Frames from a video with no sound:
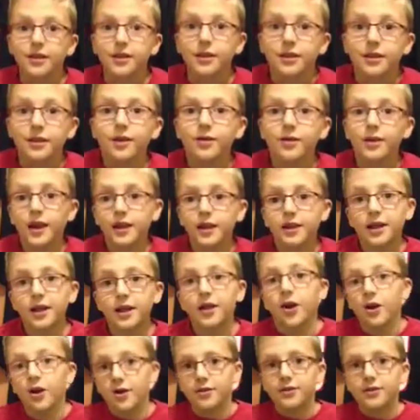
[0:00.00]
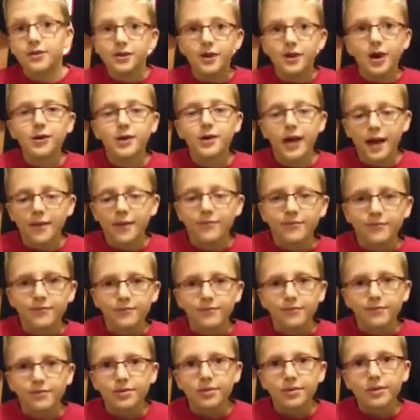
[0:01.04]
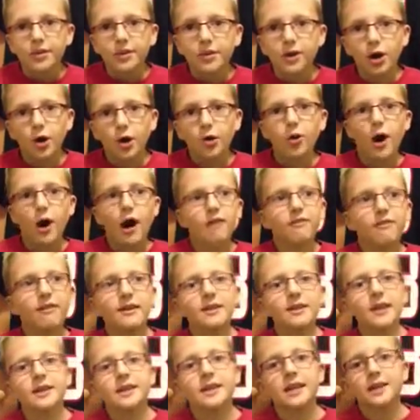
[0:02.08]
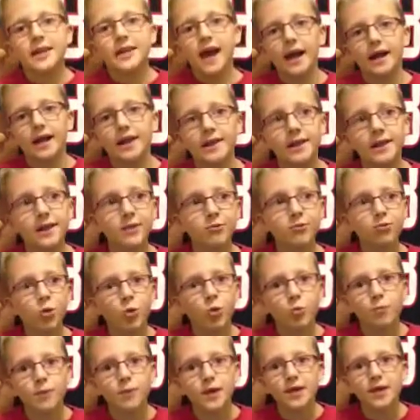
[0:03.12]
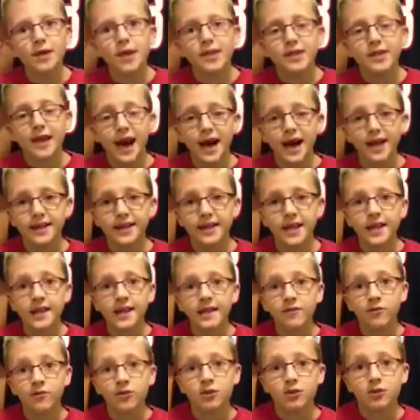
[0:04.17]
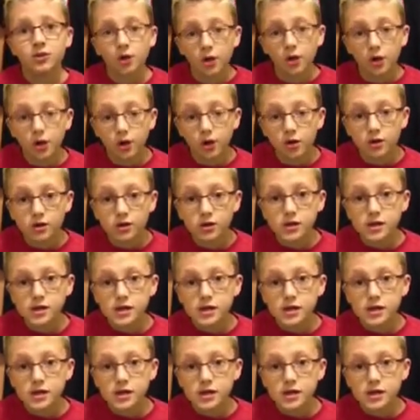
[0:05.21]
so let's get on. Okay. So I think that the Texans will beat the Titans for sure